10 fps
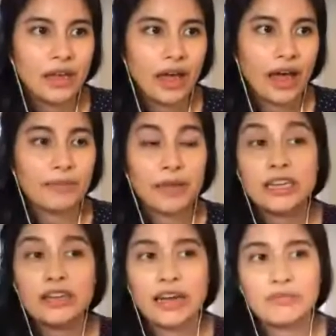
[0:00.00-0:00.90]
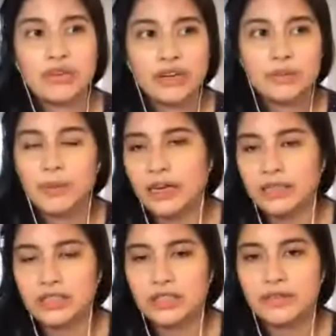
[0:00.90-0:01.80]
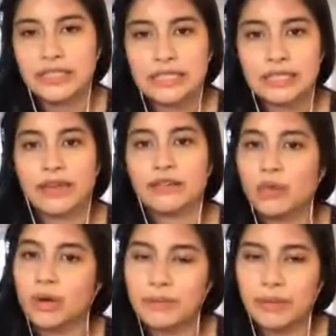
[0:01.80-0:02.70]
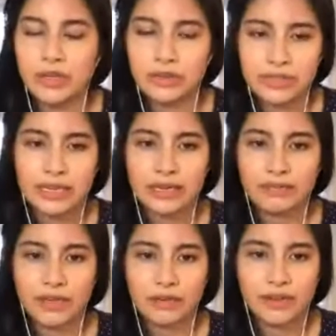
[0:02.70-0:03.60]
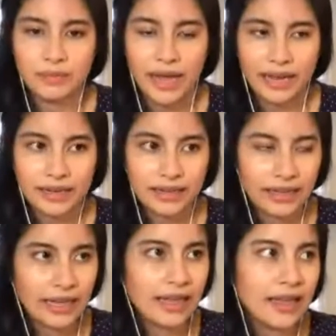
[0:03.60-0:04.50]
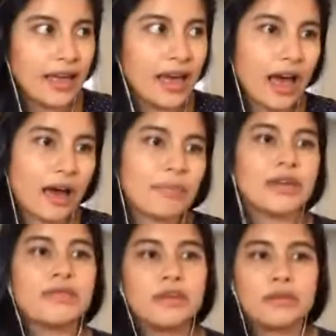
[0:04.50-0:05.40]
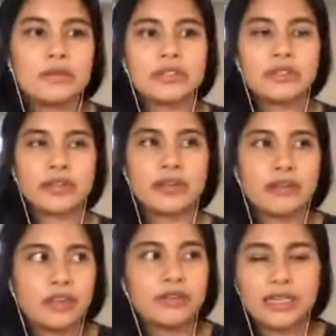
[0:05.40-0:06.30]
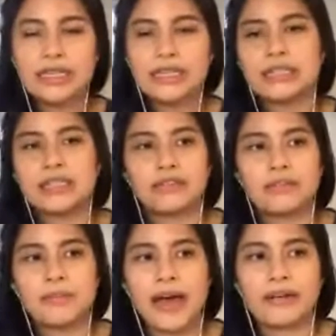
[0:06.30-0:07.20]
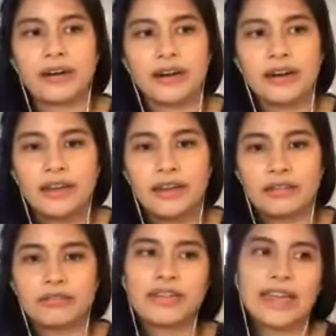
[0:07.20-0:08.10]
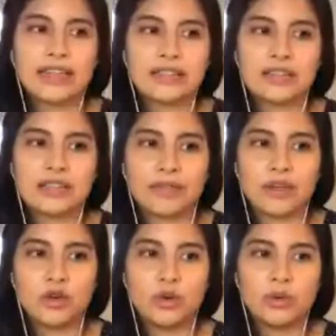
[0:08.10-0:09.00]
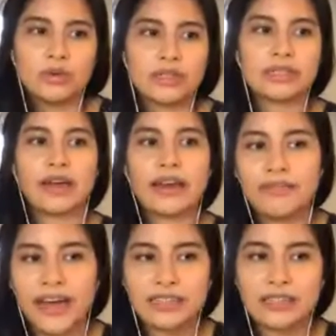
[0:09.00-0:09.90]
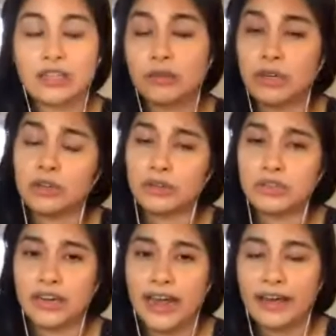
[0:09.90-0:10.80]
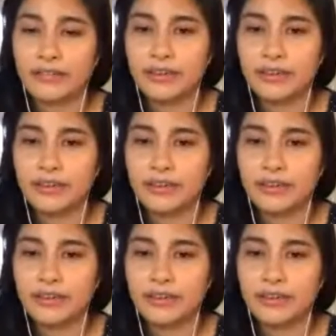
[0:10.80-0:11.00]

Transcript: Um, and you get improved products and services if you have more people using it and giving you feedback. Um, but if you're using this to shift power, really ask yourself like who does not have access to your work who should have.